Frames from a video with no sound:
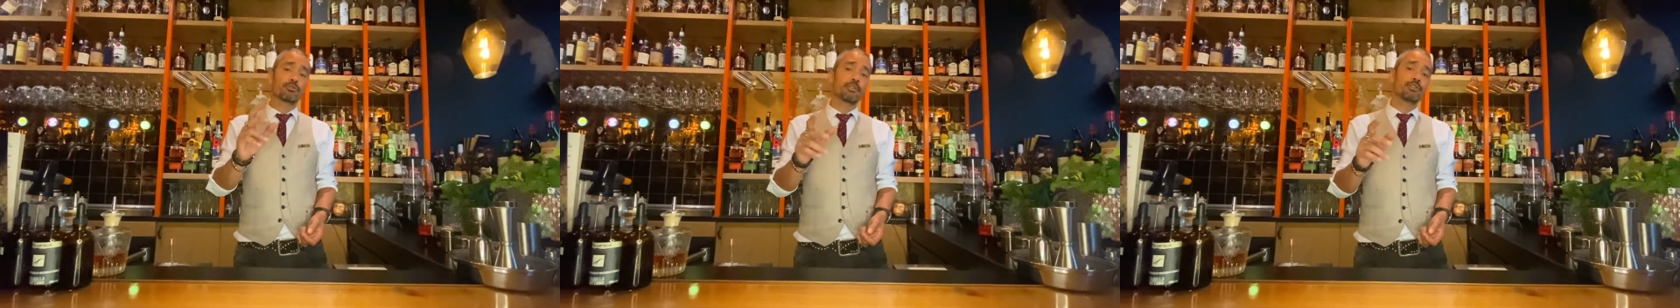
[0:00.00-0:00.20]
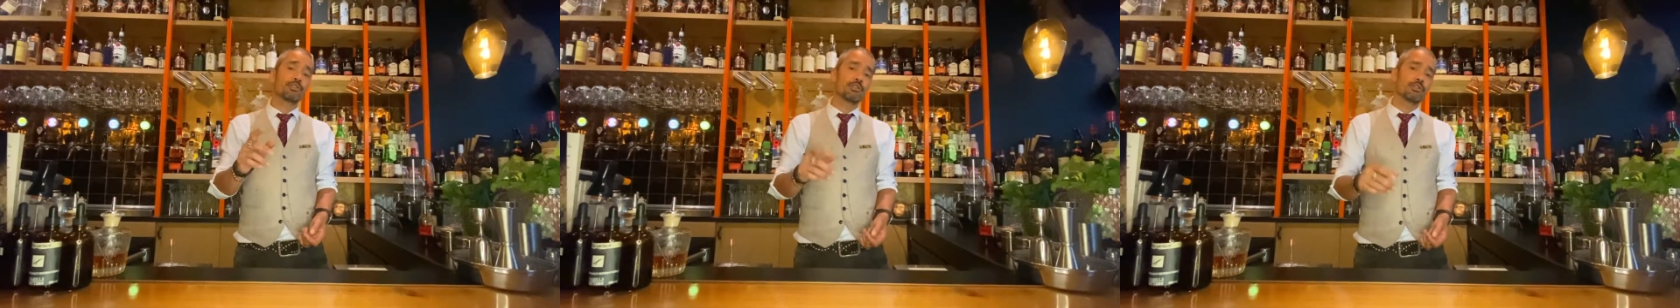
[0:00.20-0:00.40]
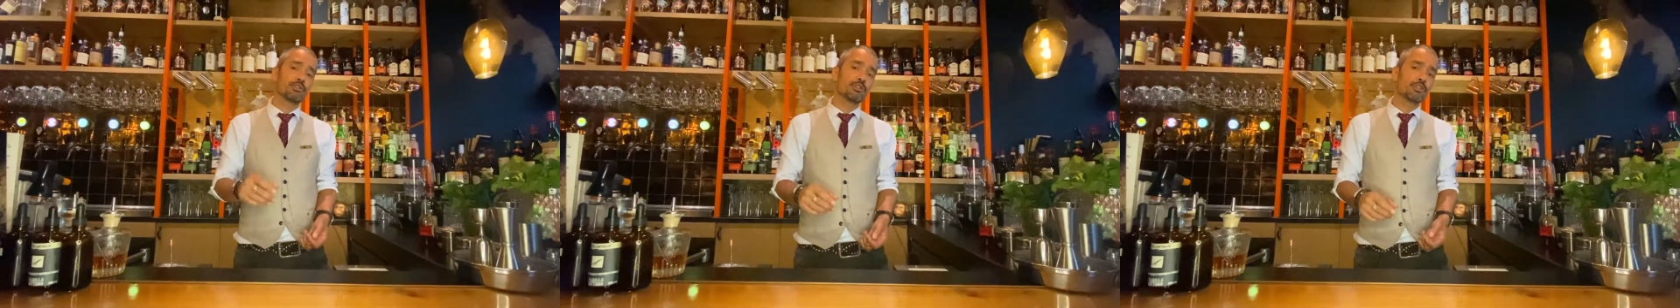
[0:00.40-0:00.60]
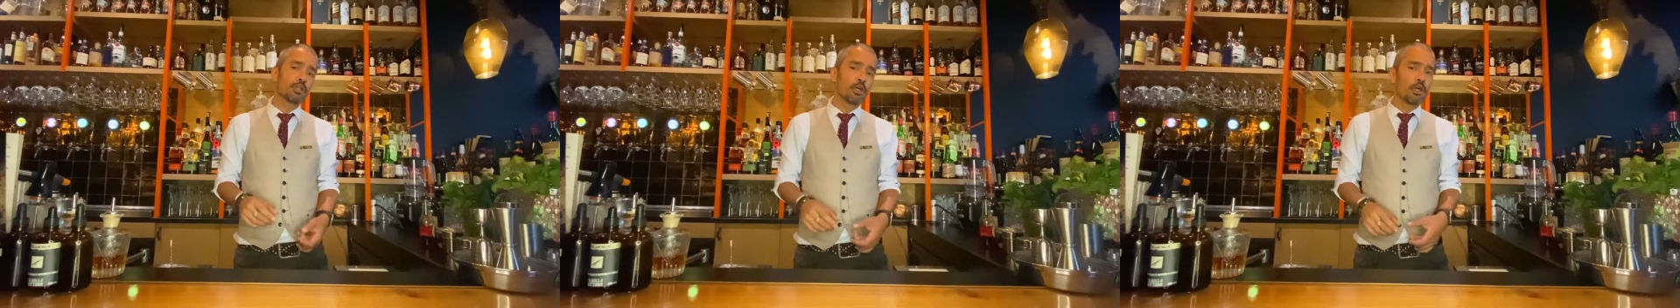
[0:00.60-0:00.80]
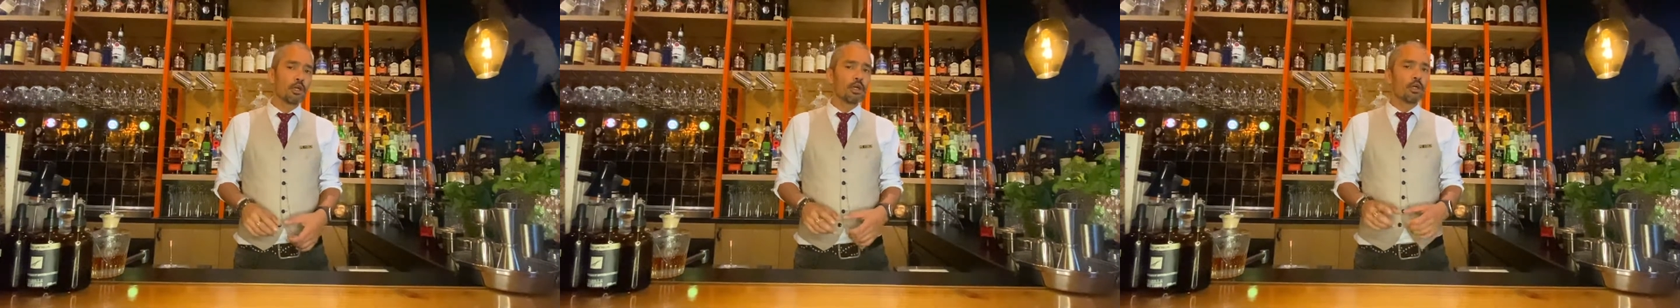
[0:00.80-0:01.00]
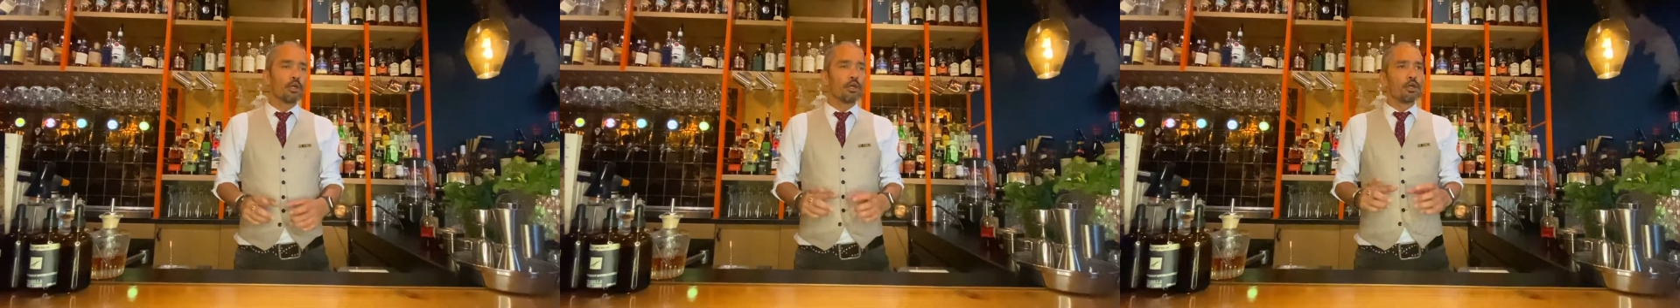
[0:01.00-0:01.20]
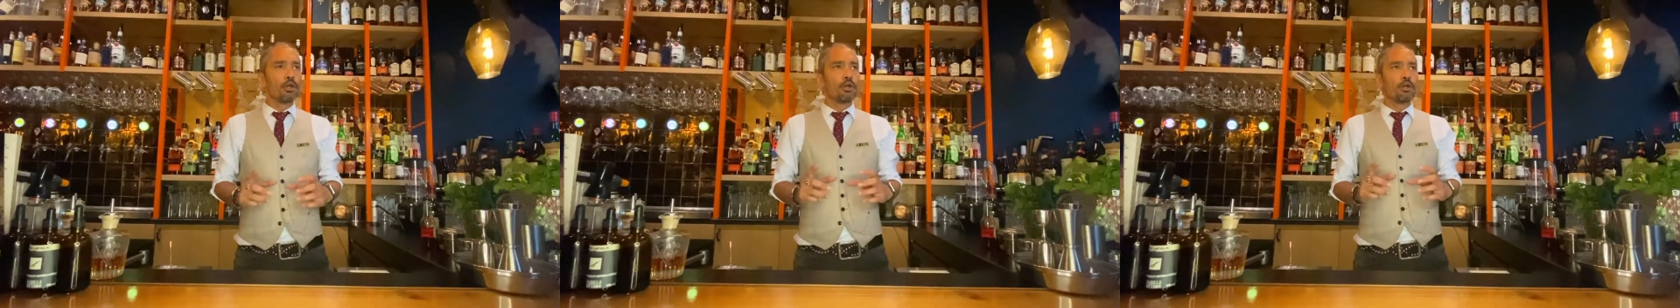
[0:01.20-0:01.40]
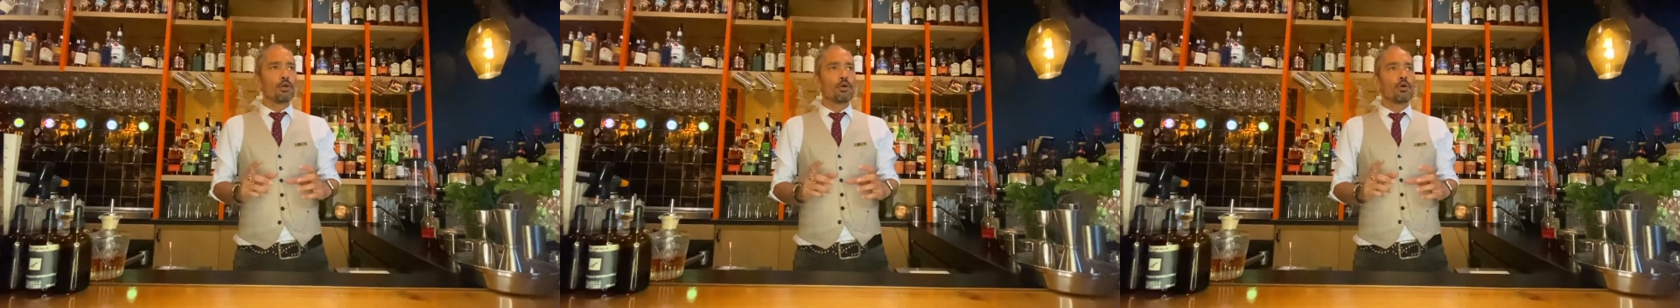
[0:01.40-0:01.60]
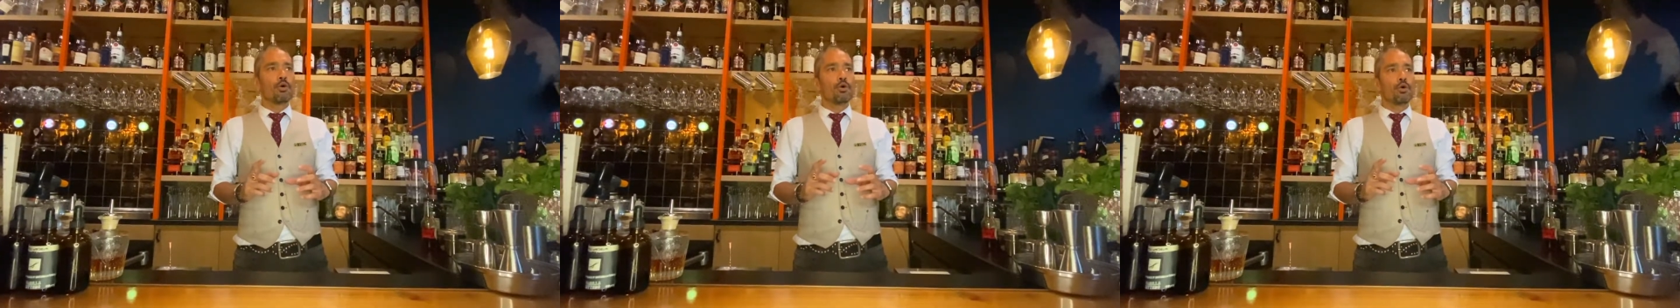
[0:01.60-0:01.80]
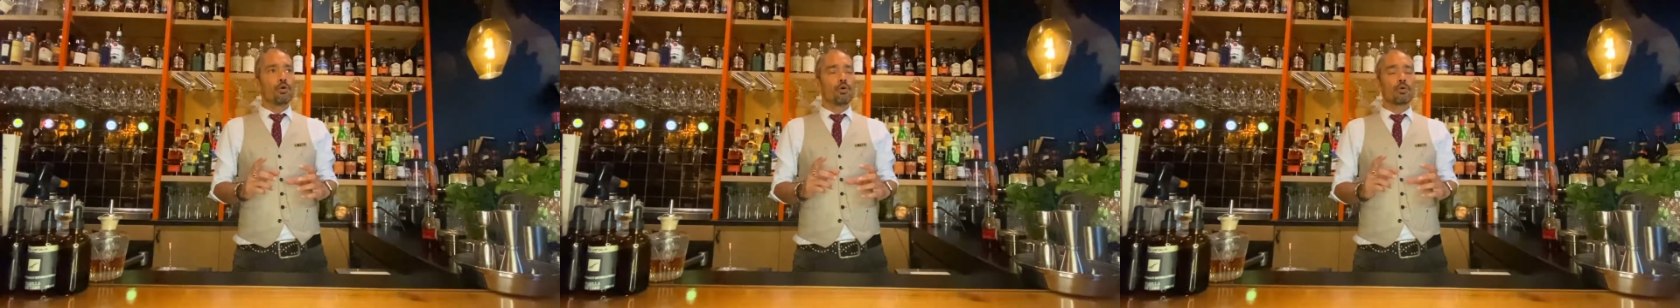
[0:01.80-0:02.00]
instance,
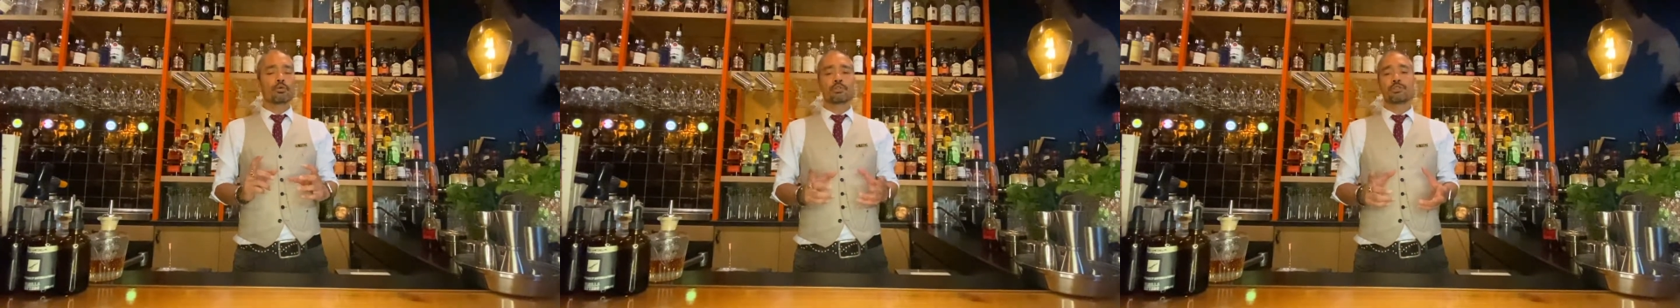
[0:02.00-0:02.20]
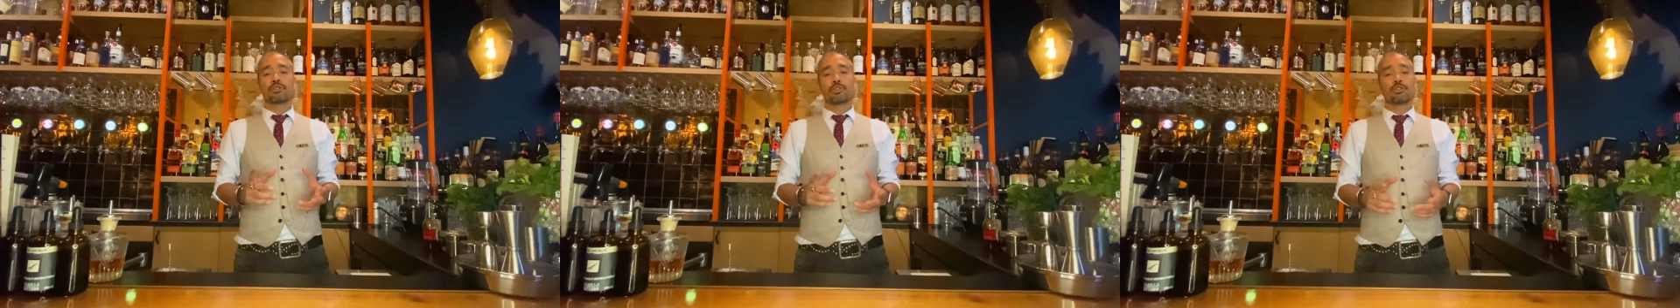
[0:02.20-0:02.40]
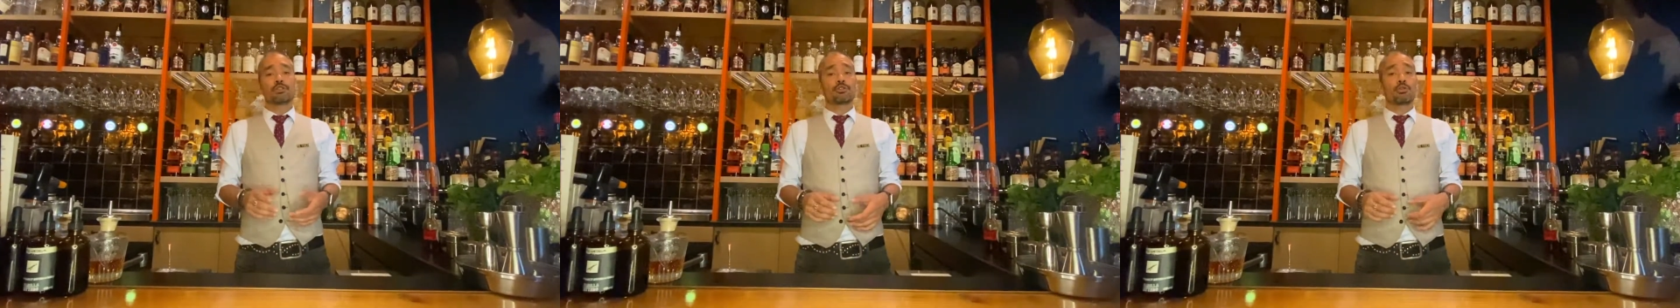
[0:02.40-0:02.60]
oranges